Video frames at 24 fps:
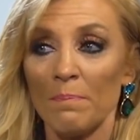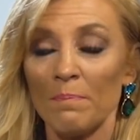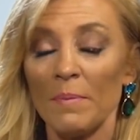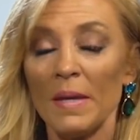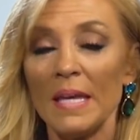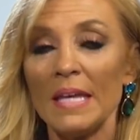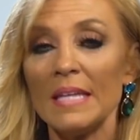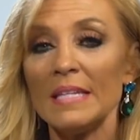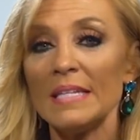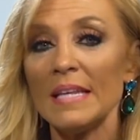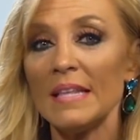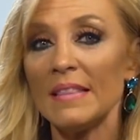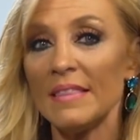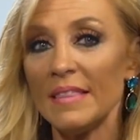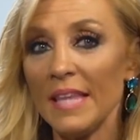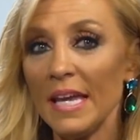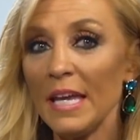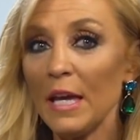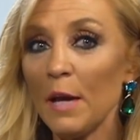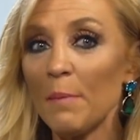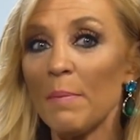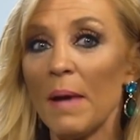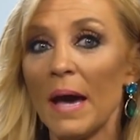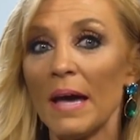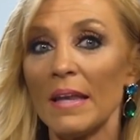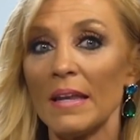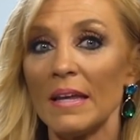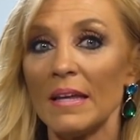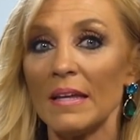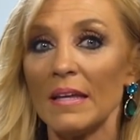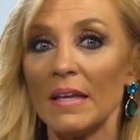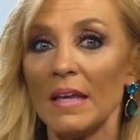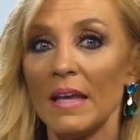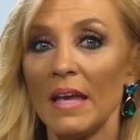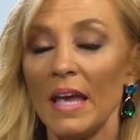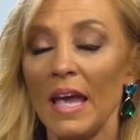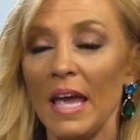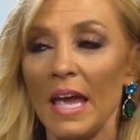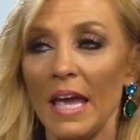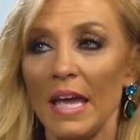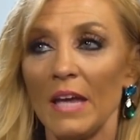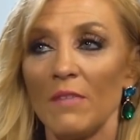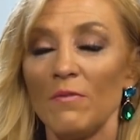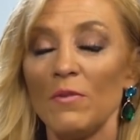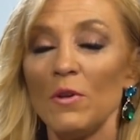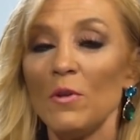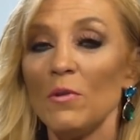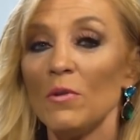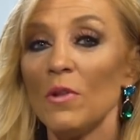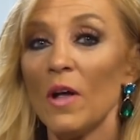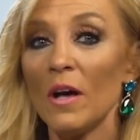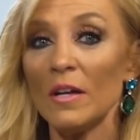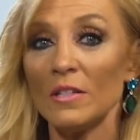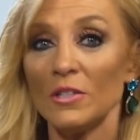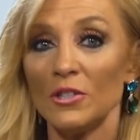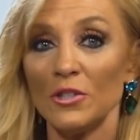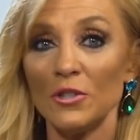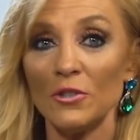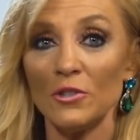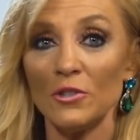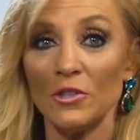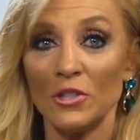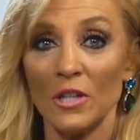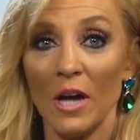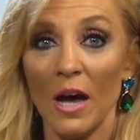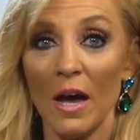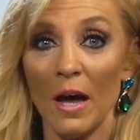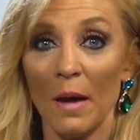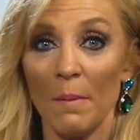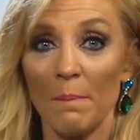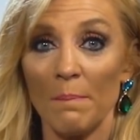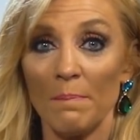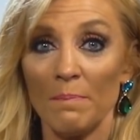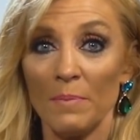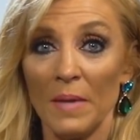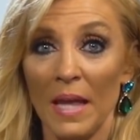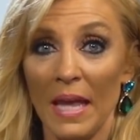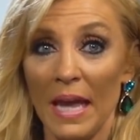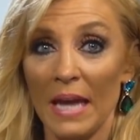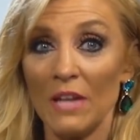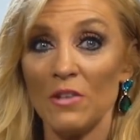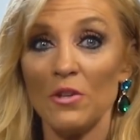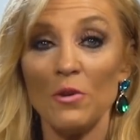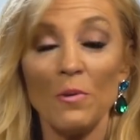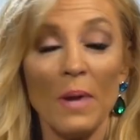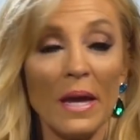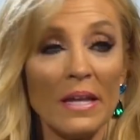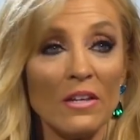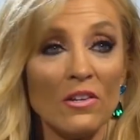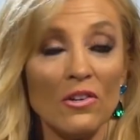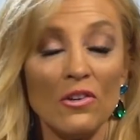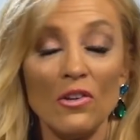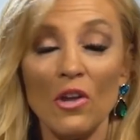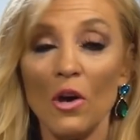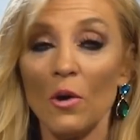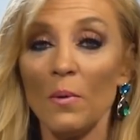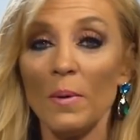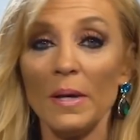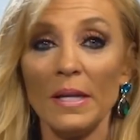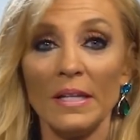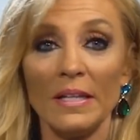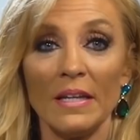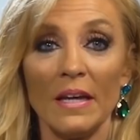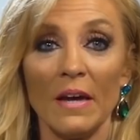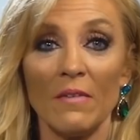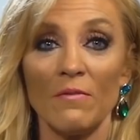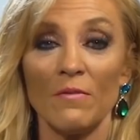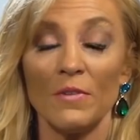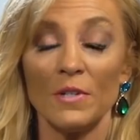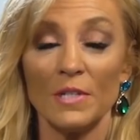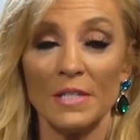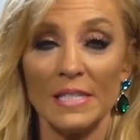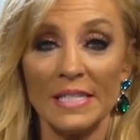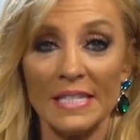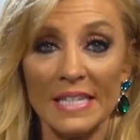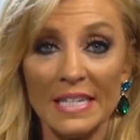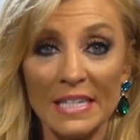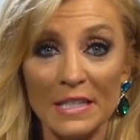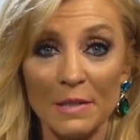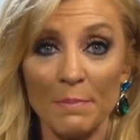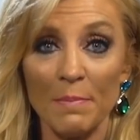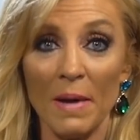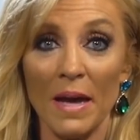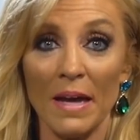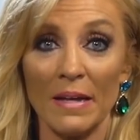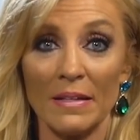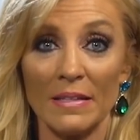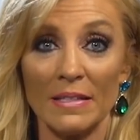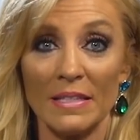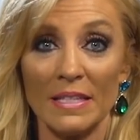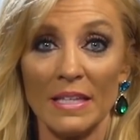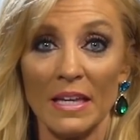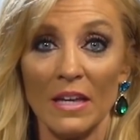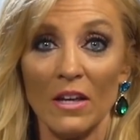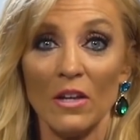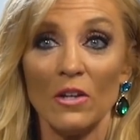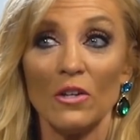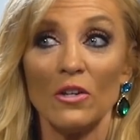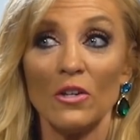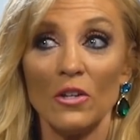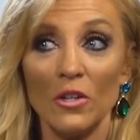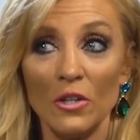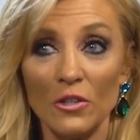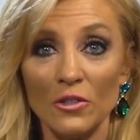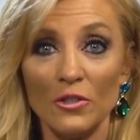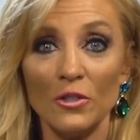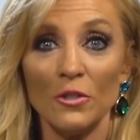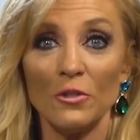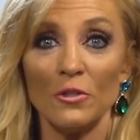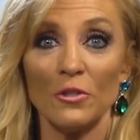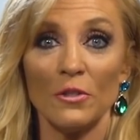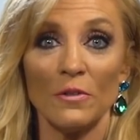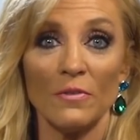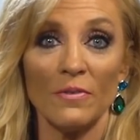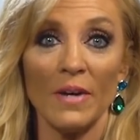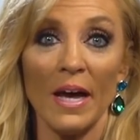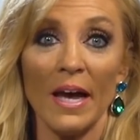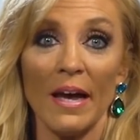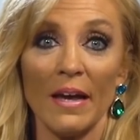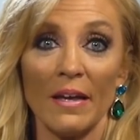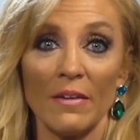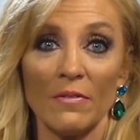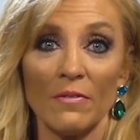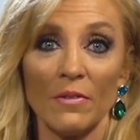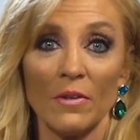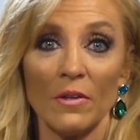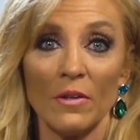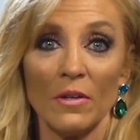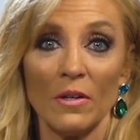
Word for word: But he said, think about it. If you lost your job and you had no income for 6 months, could you survive?